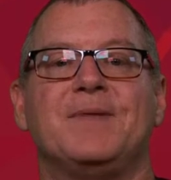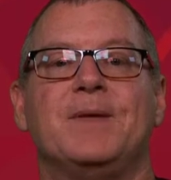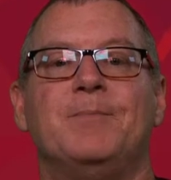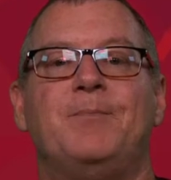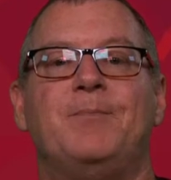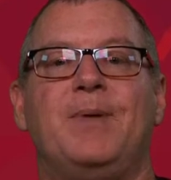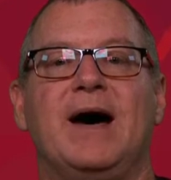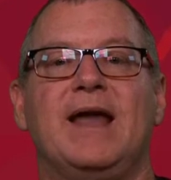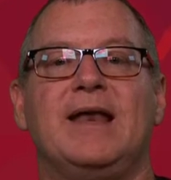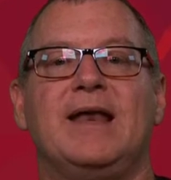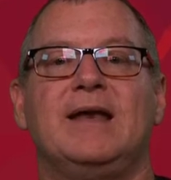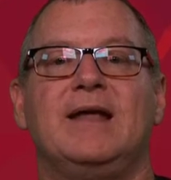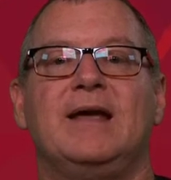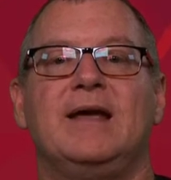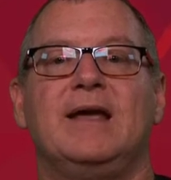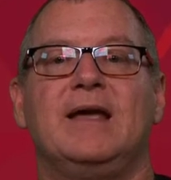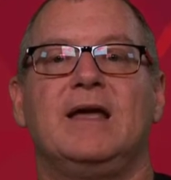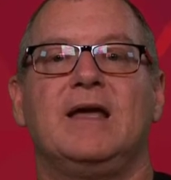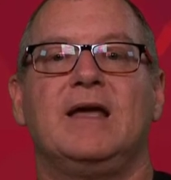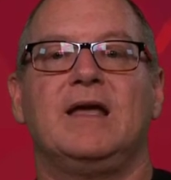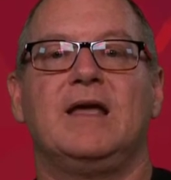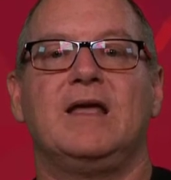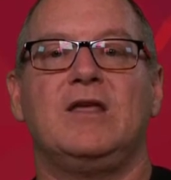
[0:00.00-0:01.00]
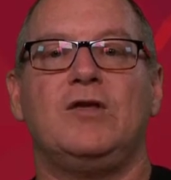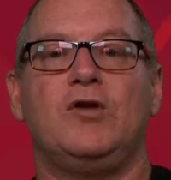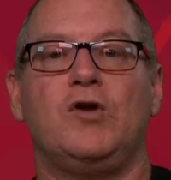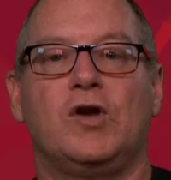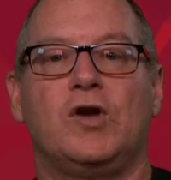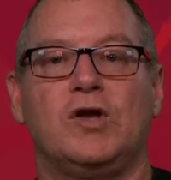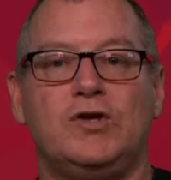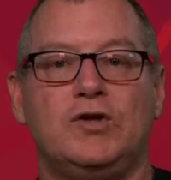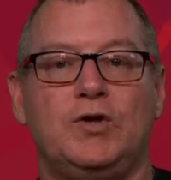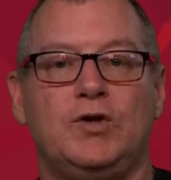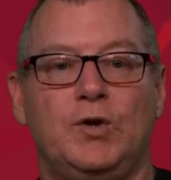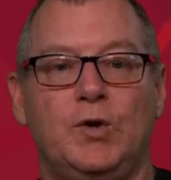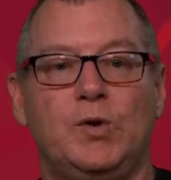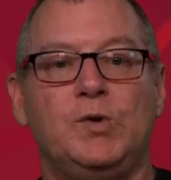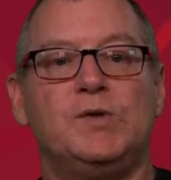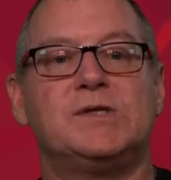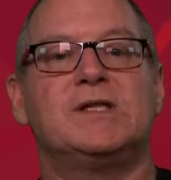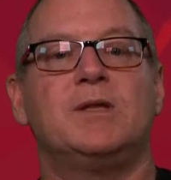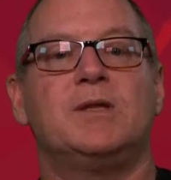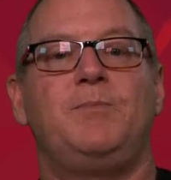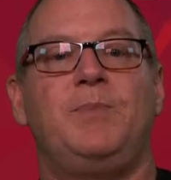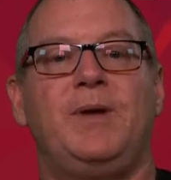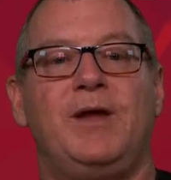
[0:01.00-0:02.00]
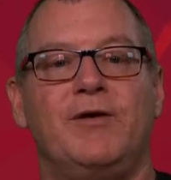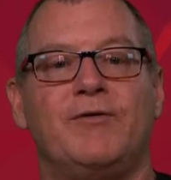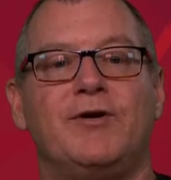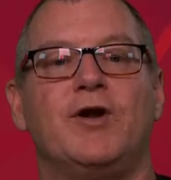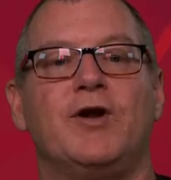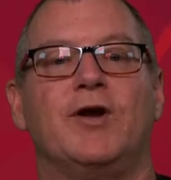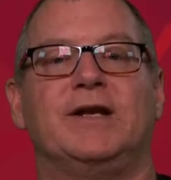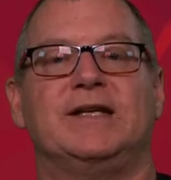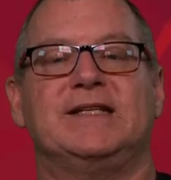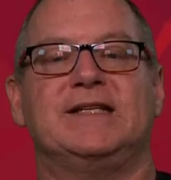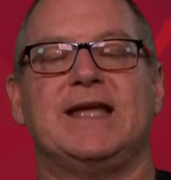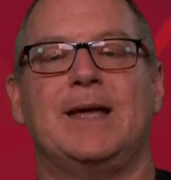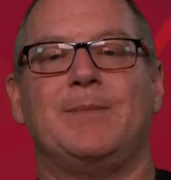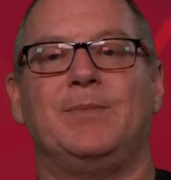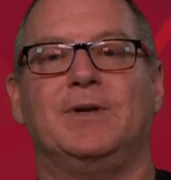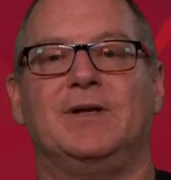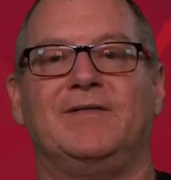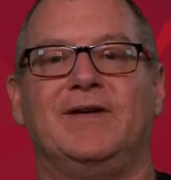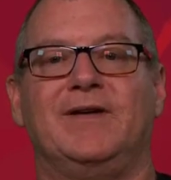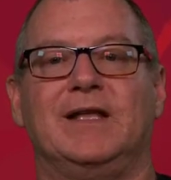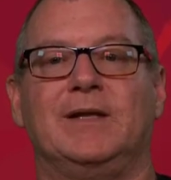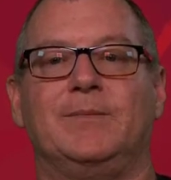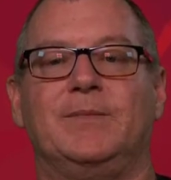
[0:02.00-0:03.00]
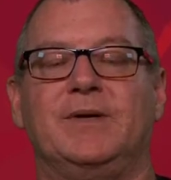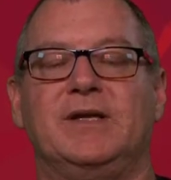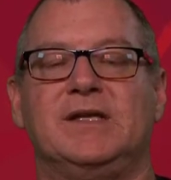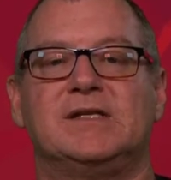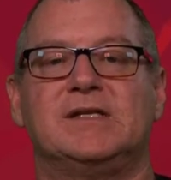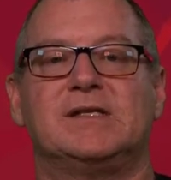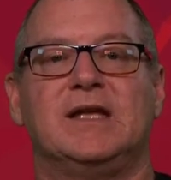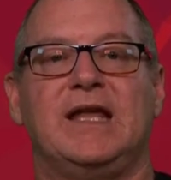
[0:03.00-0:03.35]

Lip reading: But you can use the periodic table of elements.